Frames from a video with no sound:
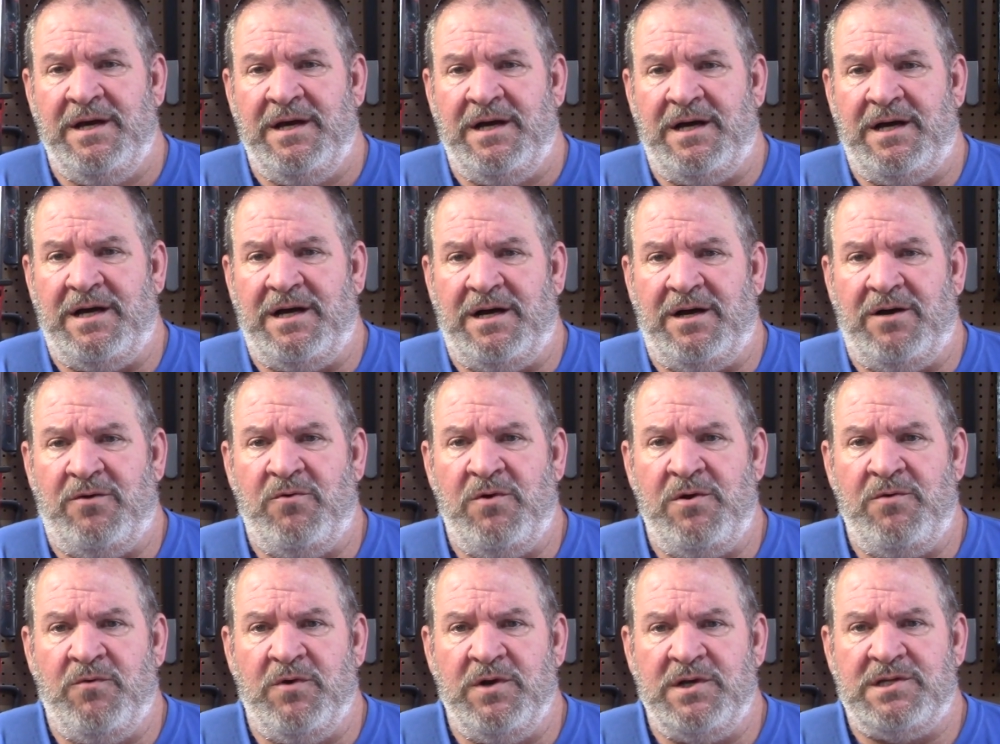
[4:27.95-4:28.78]
uh,
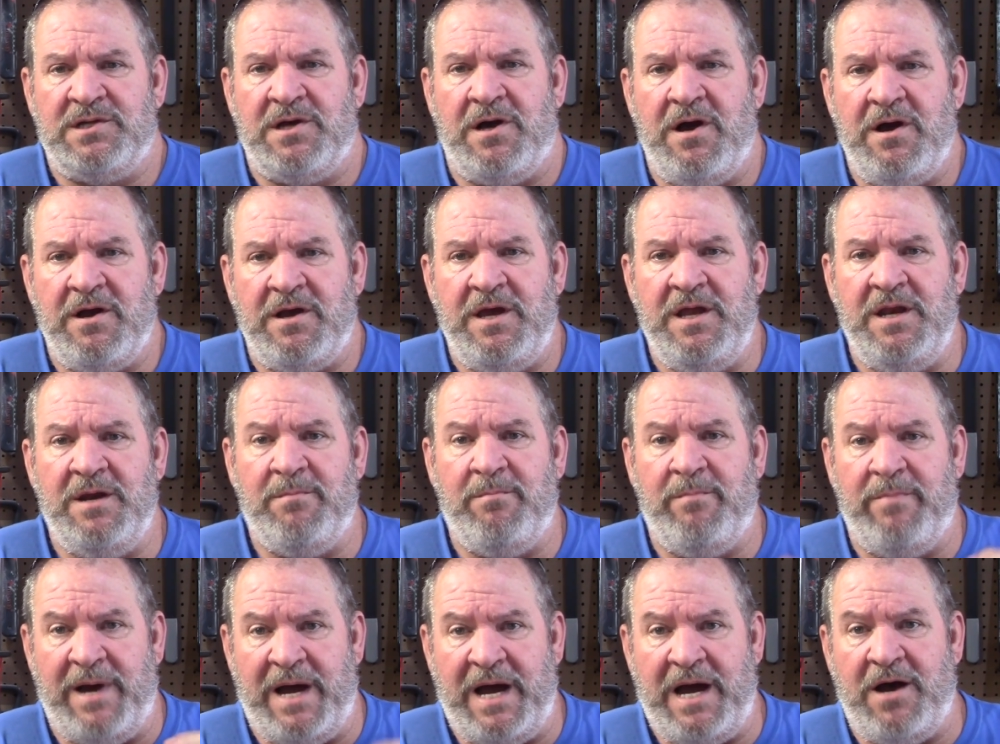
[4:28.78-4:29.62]
when we're talking
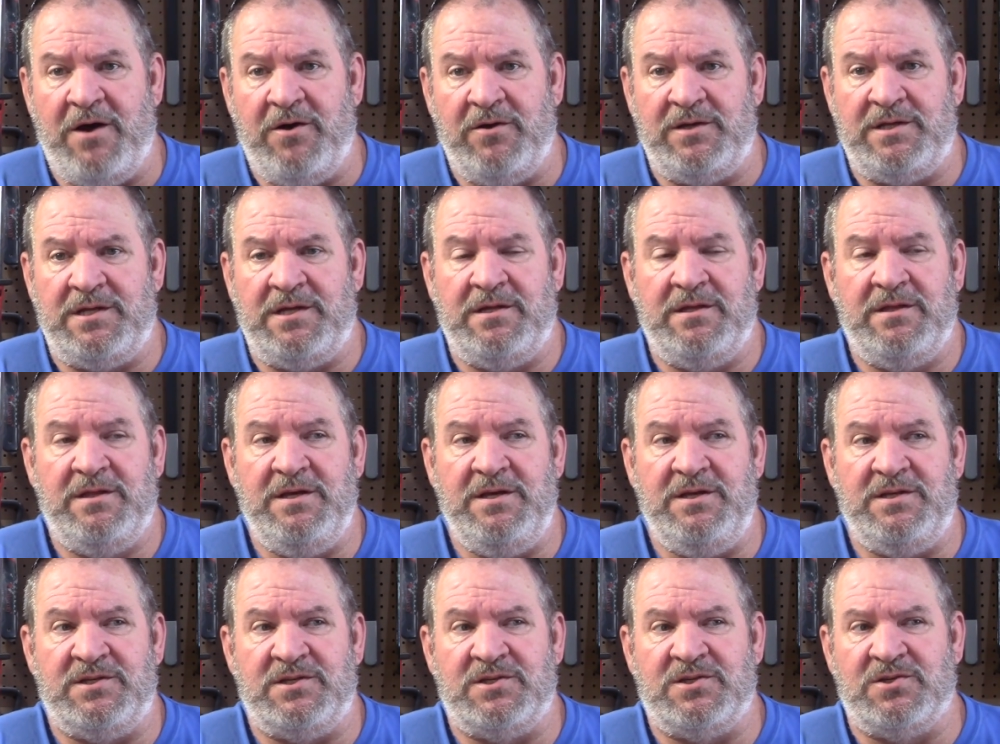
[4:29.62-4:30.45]
about
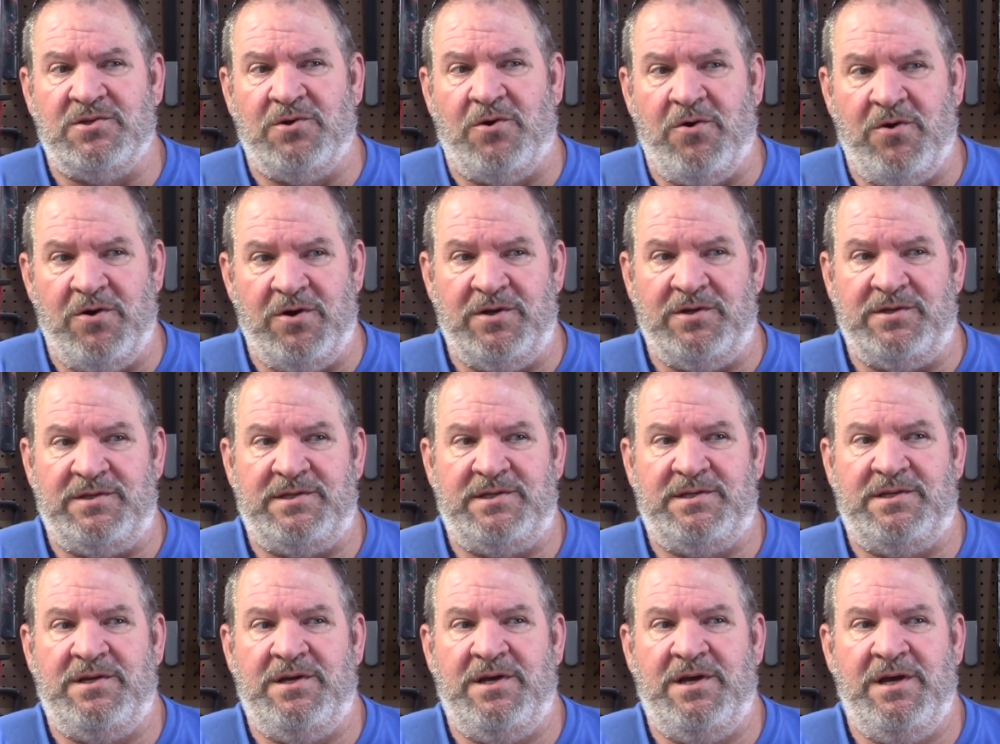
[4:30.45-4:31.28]
the
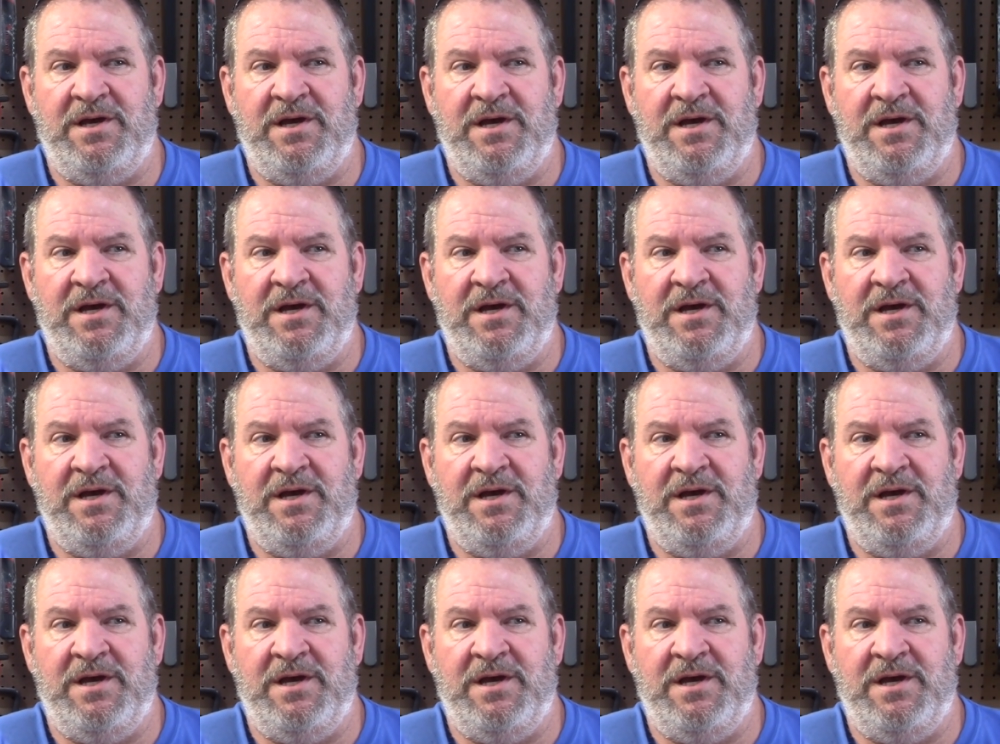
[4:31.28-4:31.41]
source,